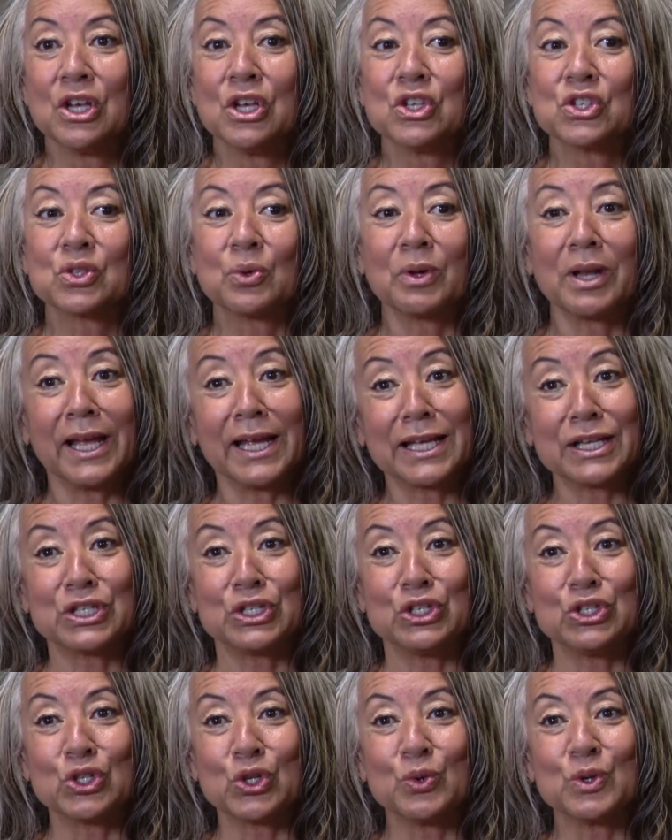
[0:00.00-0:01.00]
So what I get
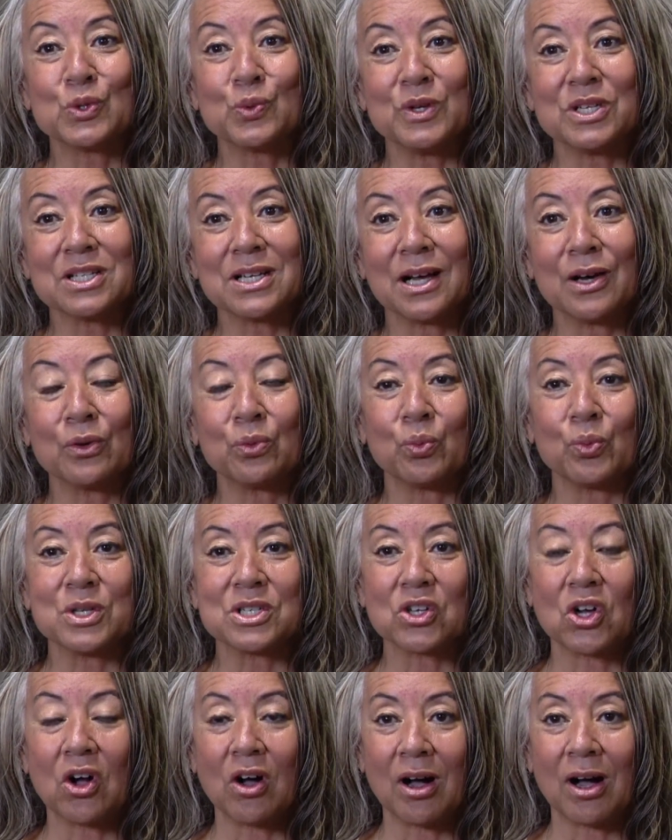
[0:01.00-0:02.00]
to do is reach out, we
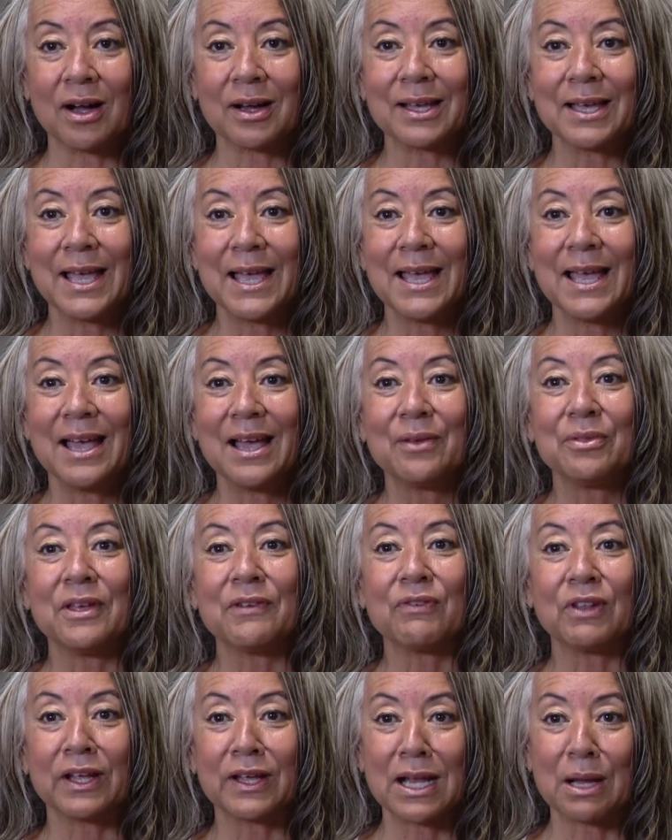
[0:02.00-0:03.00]
talk, they
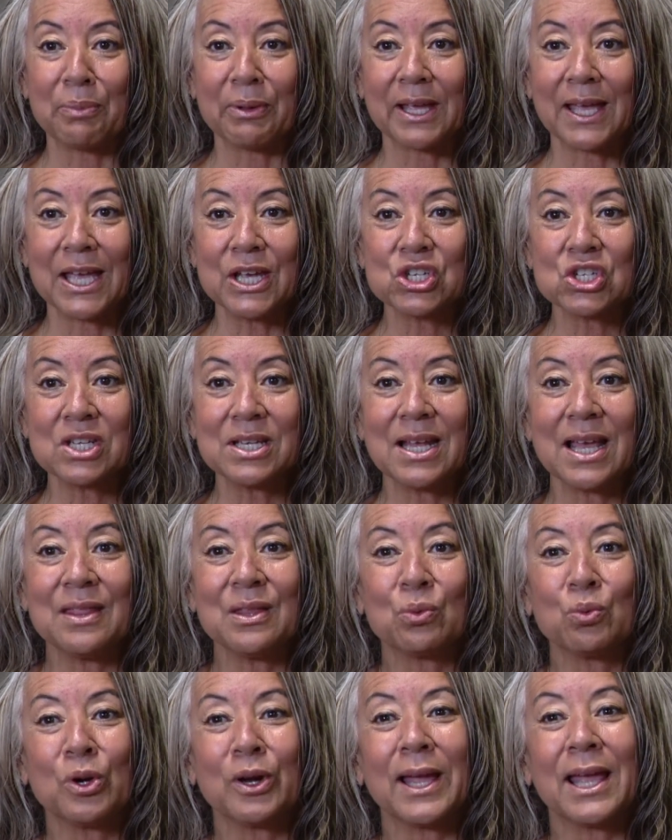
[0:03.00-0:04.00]
fill out an application, and
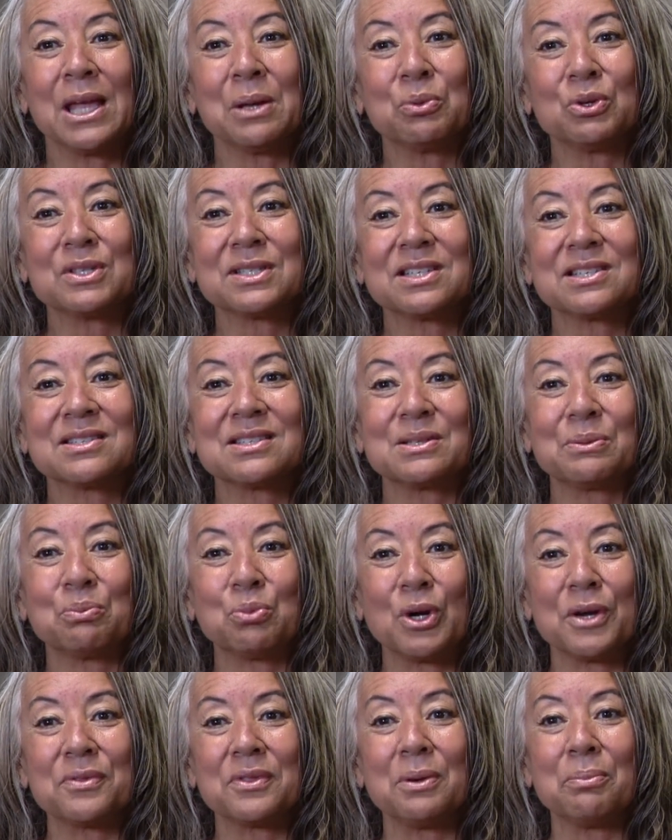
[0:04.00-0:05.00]
then we're able to
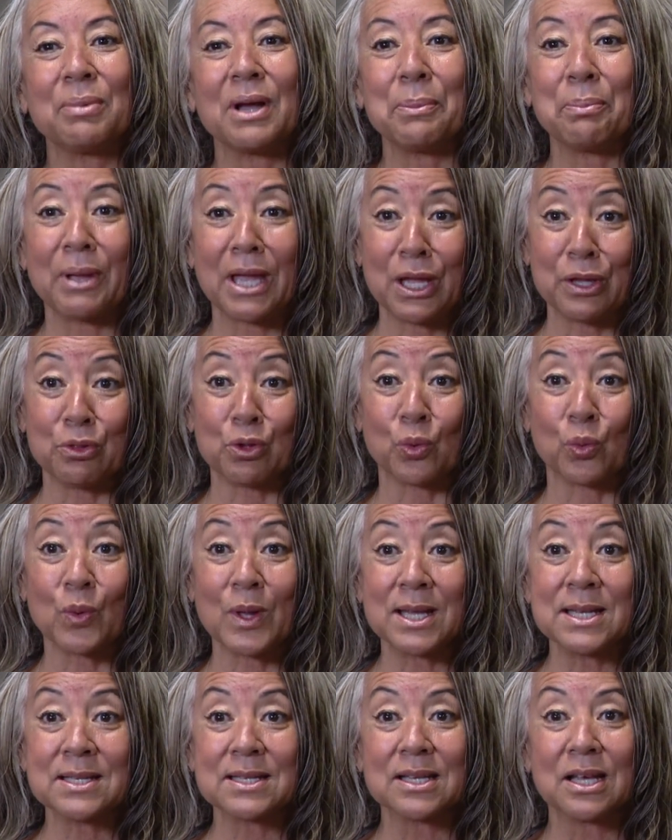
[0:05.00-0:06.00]
support them by paying their
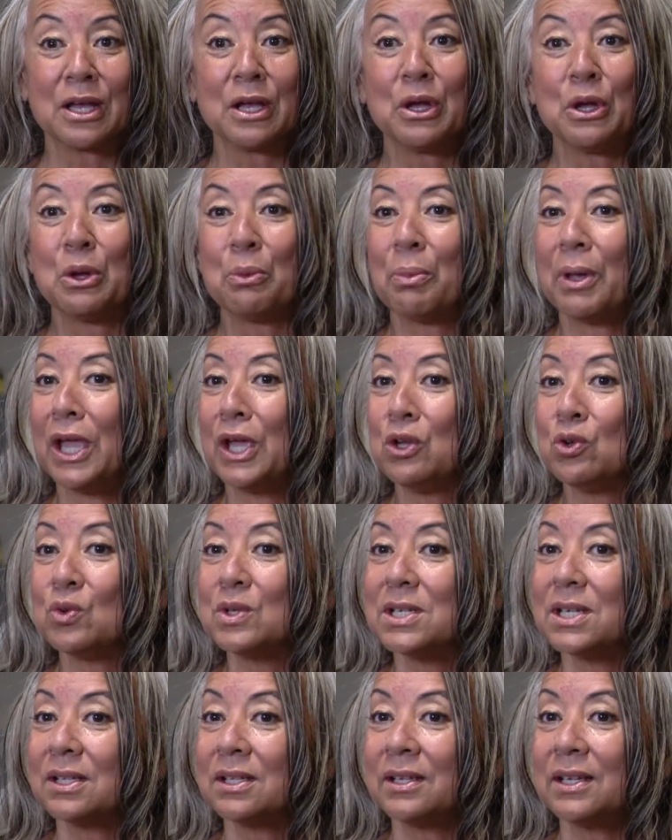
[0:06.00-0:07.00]
rent, paying
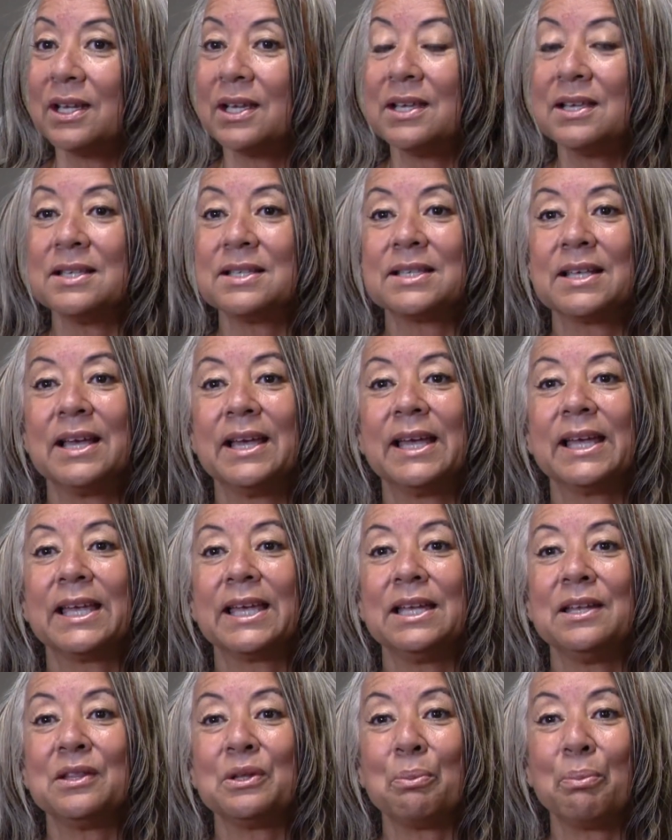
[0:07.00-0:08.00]
utilities,
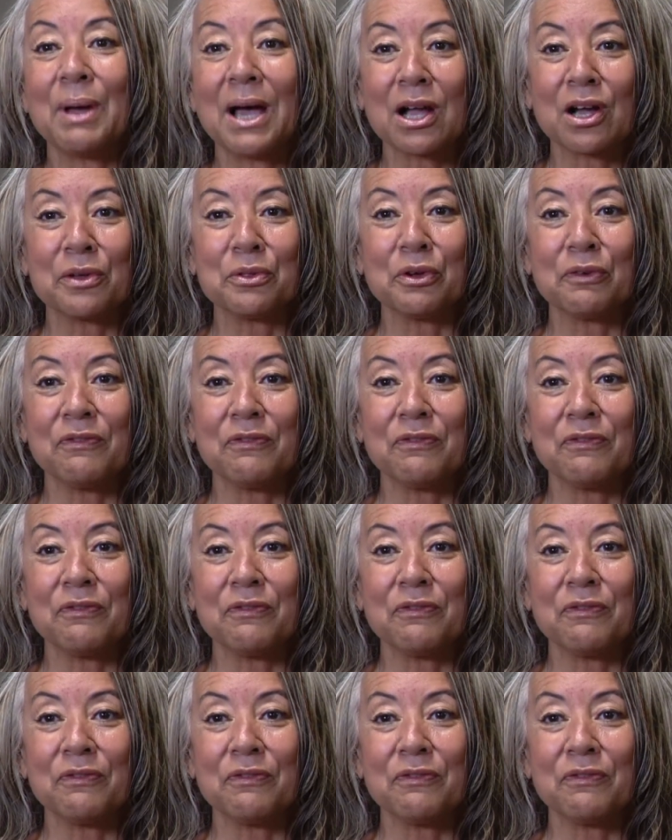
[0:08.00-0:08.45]
getting them back on their